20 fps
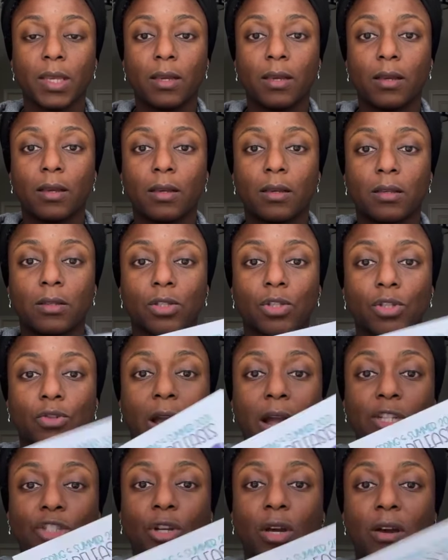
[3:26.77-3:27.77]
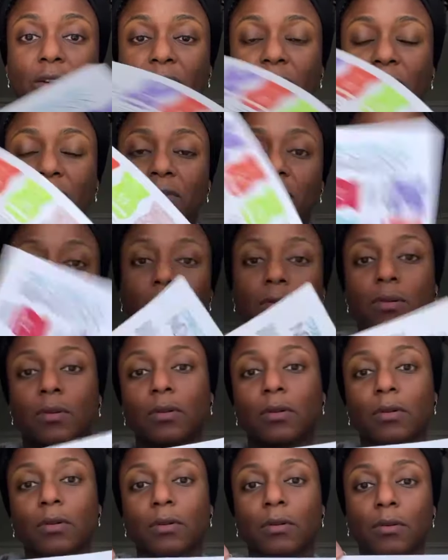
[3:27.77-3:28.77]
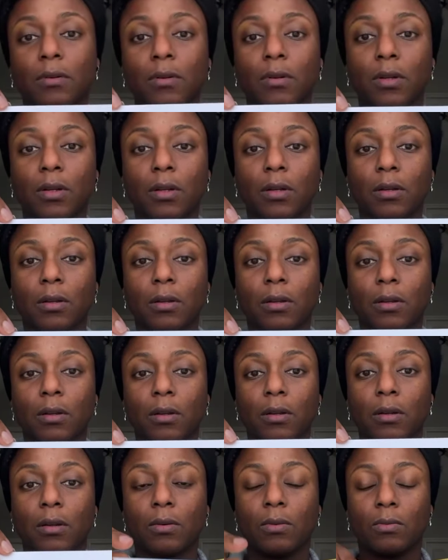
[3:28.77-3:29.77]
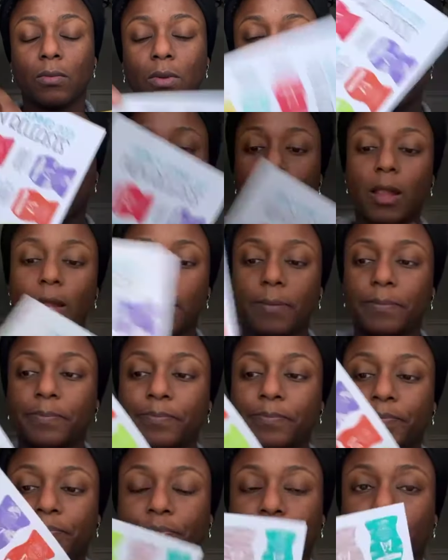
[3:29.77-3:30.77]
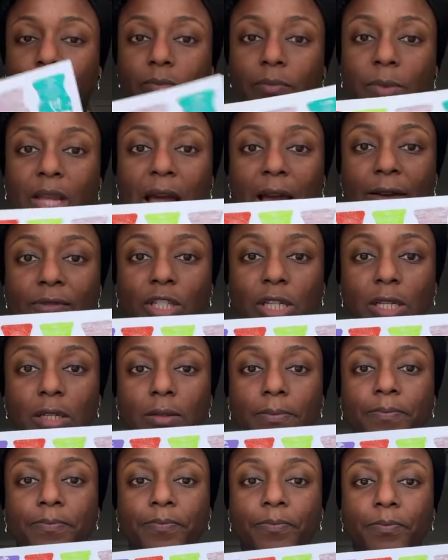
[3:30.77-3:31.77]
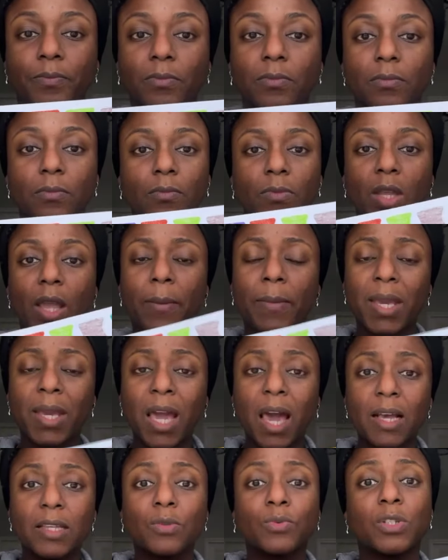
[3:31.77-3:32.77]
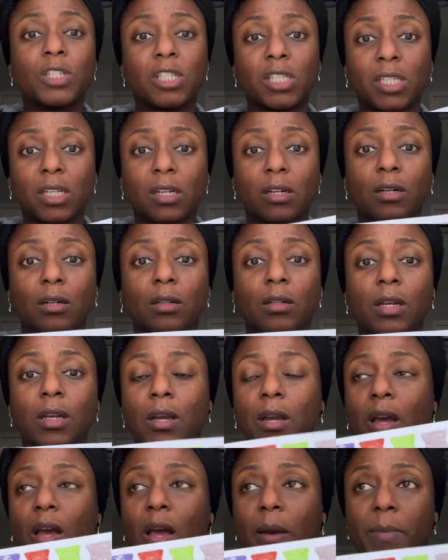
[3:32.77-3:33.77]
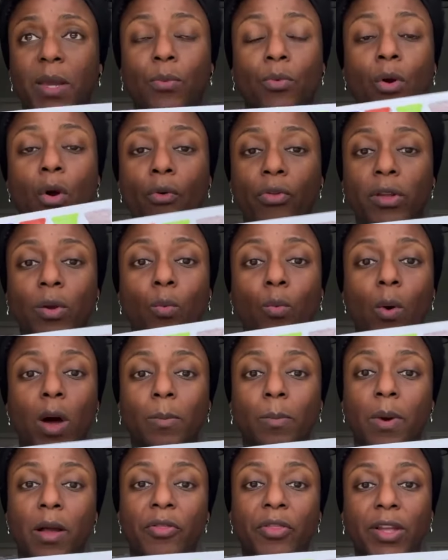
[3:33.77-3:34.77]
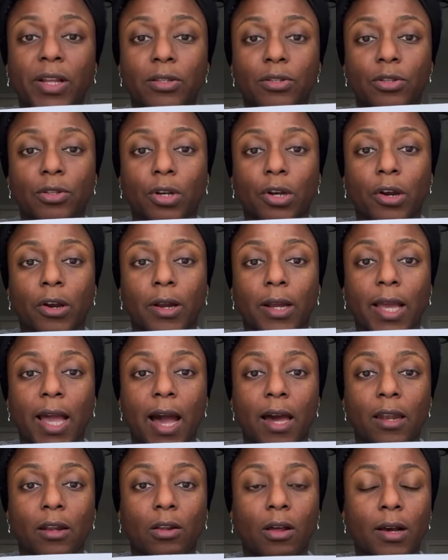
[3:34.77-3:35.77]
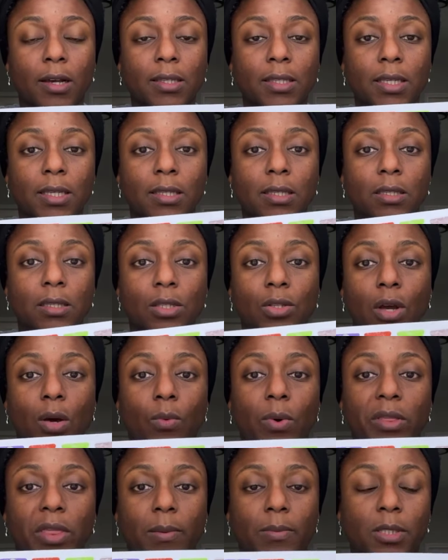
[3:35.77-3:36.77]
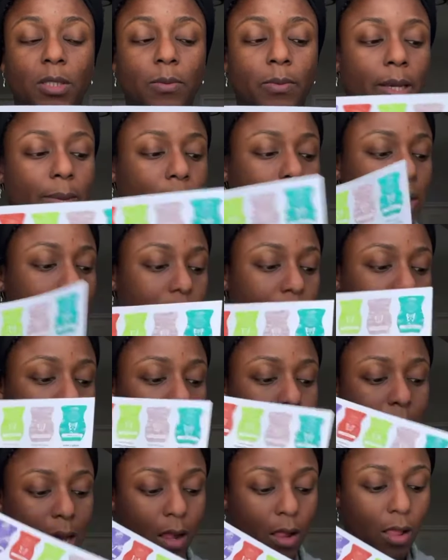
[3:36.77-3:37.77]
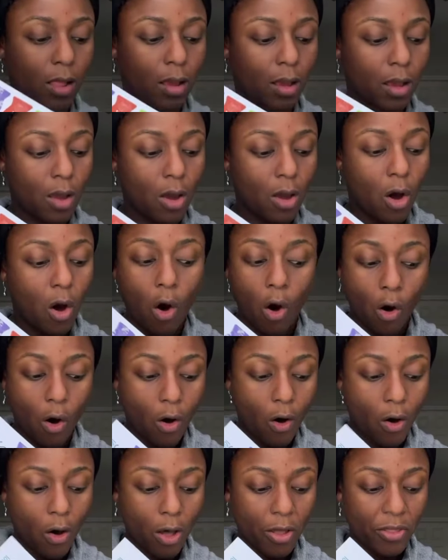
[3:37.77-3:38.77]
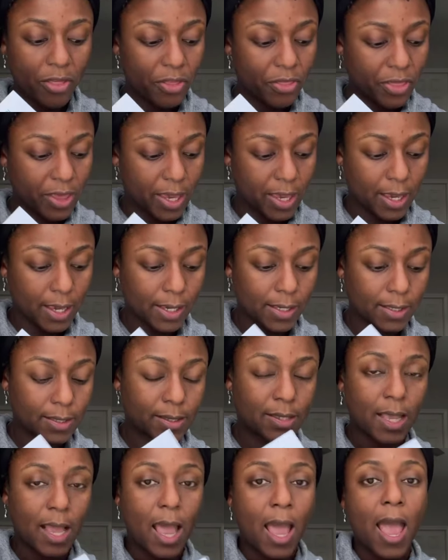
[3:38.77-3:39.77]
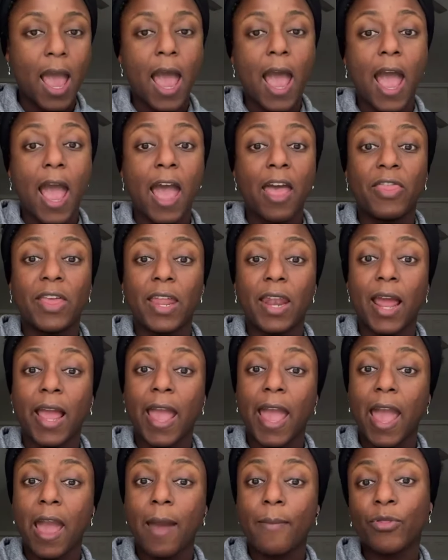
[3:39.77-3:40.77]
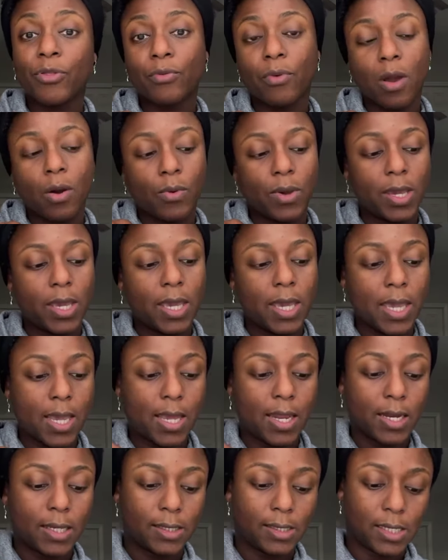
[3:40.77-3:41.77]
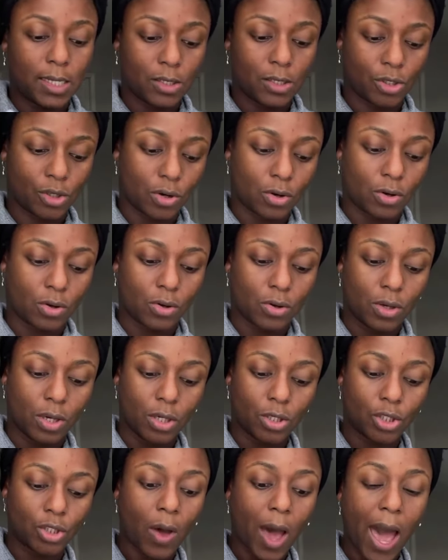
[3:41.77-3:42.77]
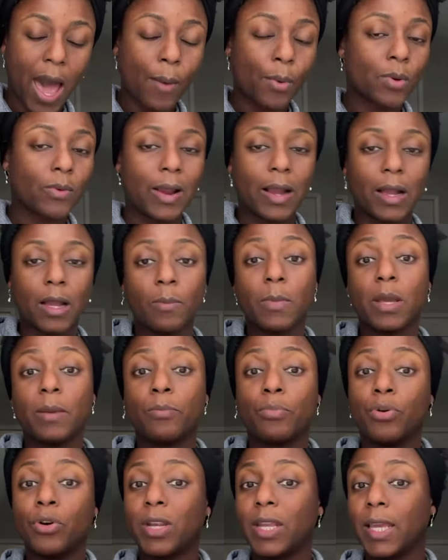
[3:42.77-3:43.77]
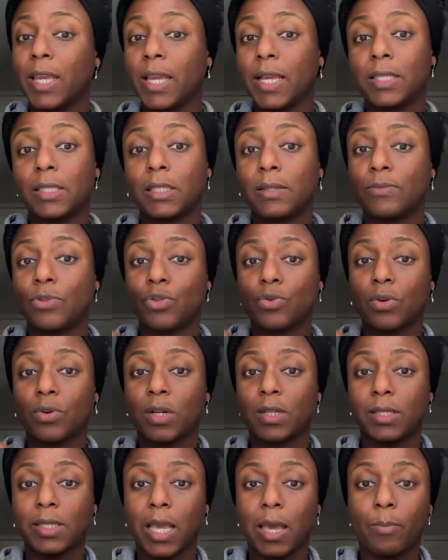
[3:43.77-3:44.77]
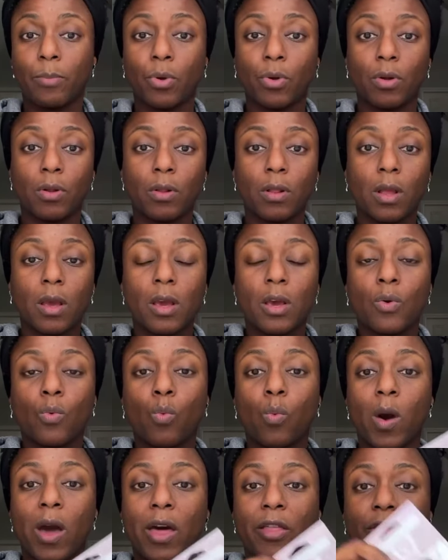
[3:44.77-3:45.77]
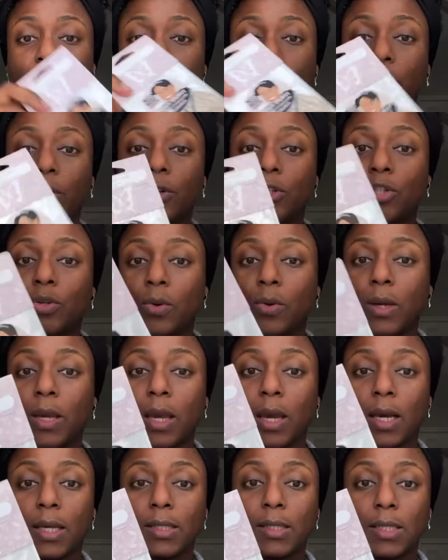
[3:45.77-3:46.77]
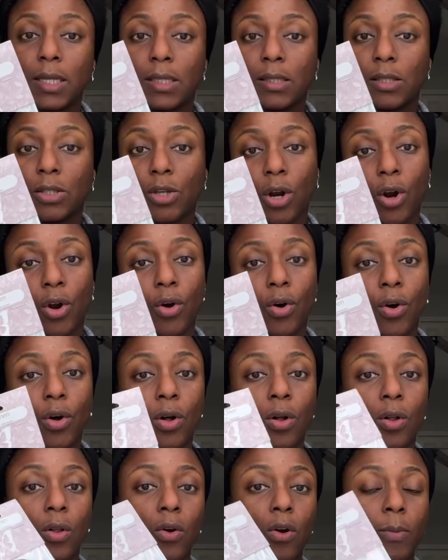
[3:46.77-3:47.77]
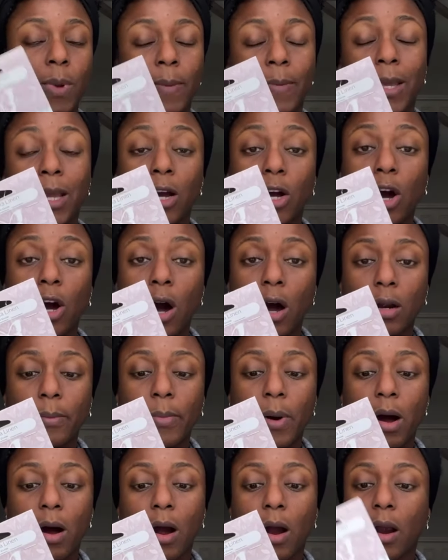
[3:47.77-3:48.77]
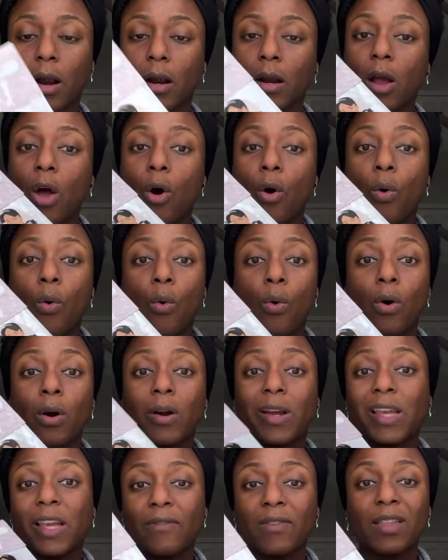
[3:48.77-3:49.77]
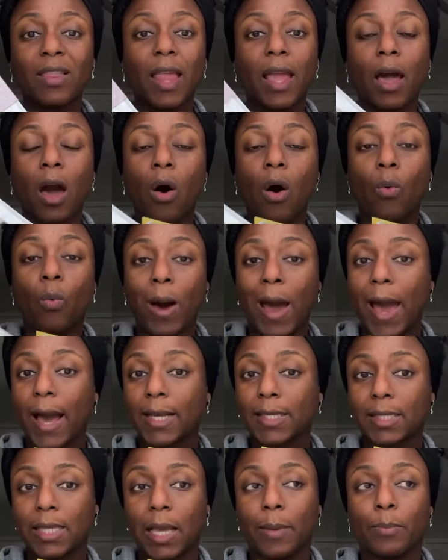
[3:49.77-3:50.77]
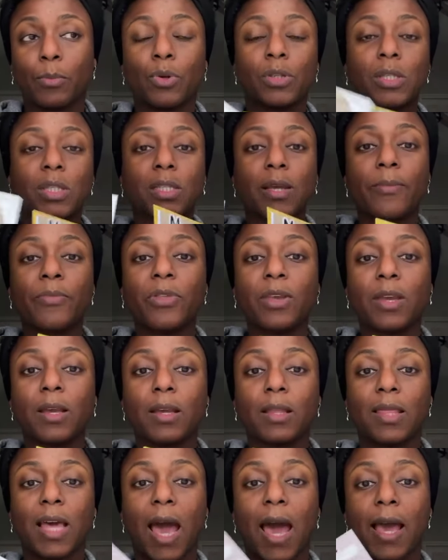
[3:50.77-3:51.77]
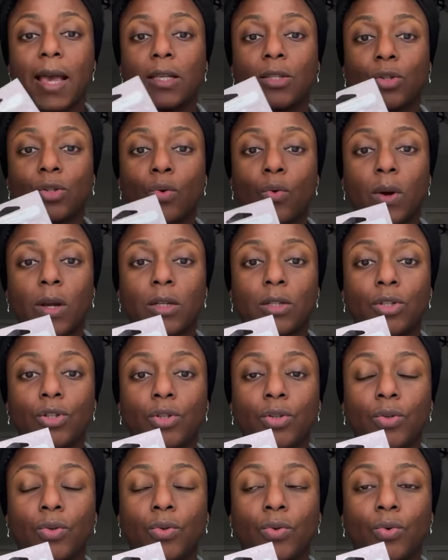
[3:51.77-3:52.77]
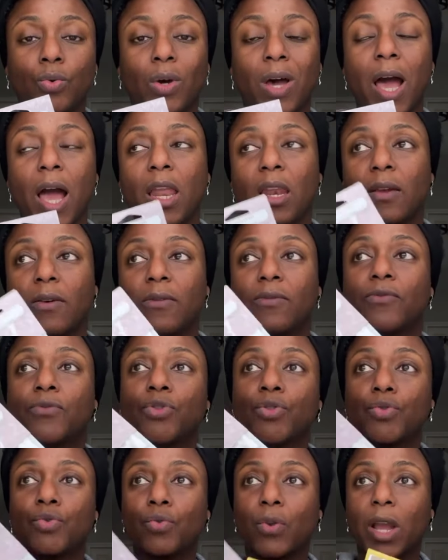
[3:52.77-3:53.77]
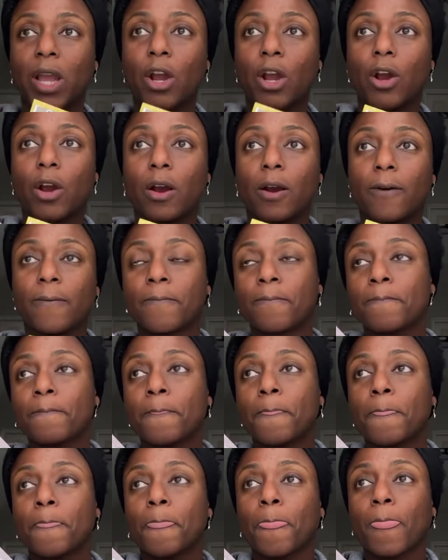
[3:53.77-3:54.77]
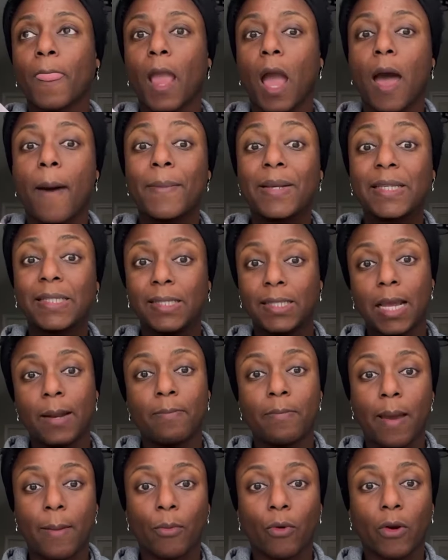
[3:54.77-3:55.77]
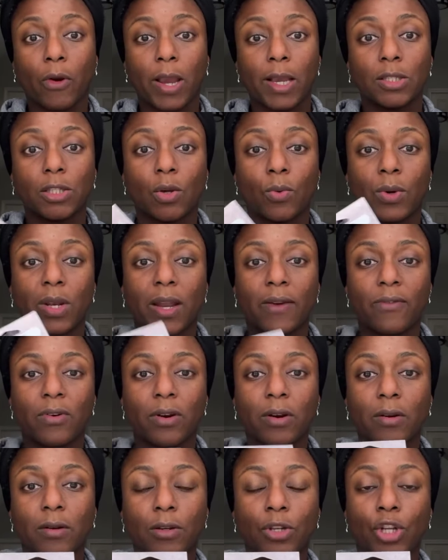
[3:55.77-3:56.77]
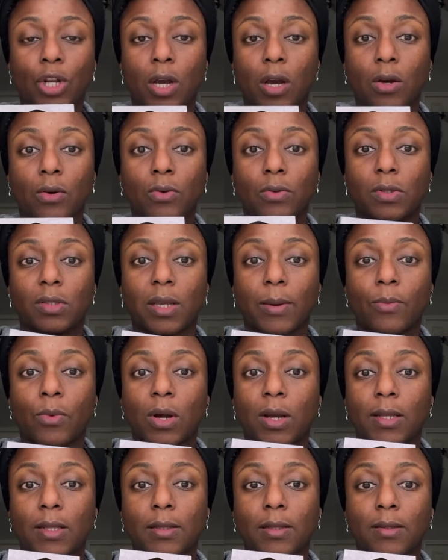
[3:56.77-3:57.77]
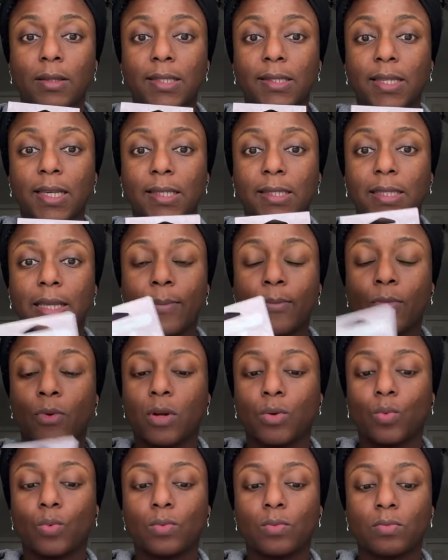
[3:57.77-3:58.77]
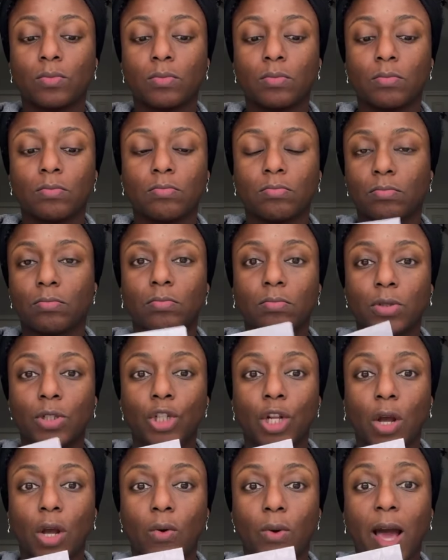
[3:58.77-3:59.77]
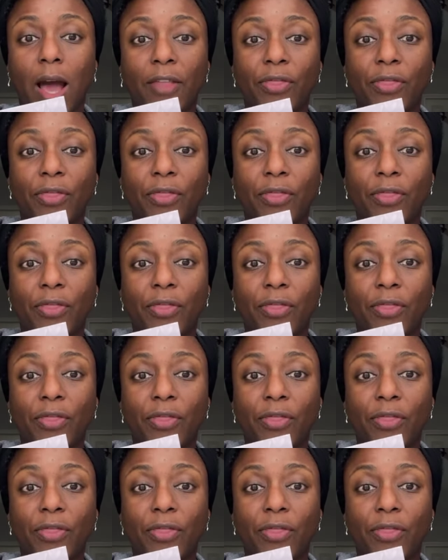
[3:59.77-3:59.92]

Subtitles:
scratch off, what do you call it, half sheet, because we're only 1 month into the current catalog season, so I want them to be able to smell all the things. And then I am throwing in a scent circle. So I would recommend putting in some sort of sample, whether you're doing a scent circle or maybe a car bar or even like a wax sample, something that is going to kind of trigger a scent memory. So whenever, let's say someone, got